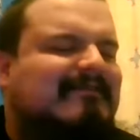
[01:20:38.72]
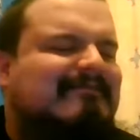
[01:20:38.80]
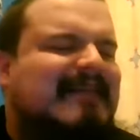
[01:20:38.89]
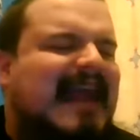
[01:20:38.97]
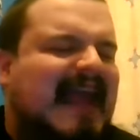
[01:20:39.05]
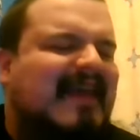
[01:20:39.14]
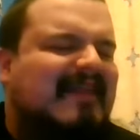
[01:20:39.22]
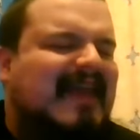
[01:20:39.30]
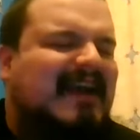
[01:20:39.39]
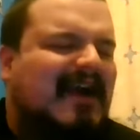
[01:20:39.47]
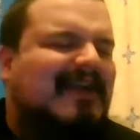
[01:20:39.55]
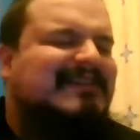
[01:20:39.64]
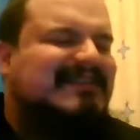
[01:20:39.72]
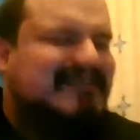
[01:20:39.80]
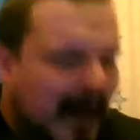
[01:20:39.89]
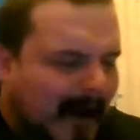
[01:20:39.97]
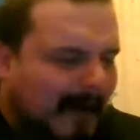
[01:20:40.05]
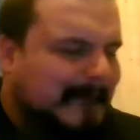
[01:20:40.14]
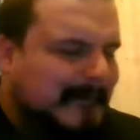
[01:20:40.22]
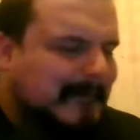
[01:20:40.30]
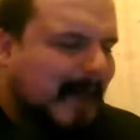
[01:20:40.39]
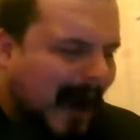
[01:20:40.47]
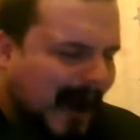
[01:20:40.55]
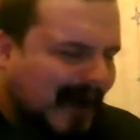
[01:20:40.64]
that kind of
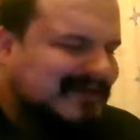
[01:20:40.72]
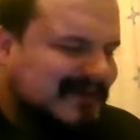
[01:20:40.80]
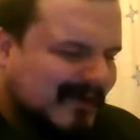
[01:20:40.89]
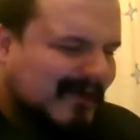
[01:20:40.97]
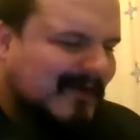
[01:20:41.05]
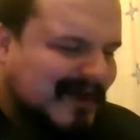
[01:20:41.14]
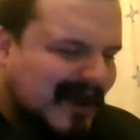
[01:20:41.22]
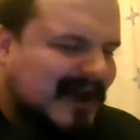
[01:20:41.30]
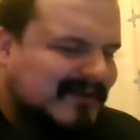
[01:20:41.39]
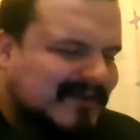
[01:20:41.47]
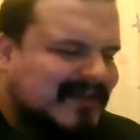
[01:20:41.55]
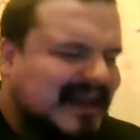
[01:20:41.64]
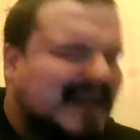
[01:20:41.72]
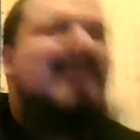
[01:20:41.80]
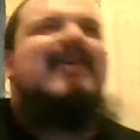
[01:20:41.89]
dumb, hardcore kind of a thing.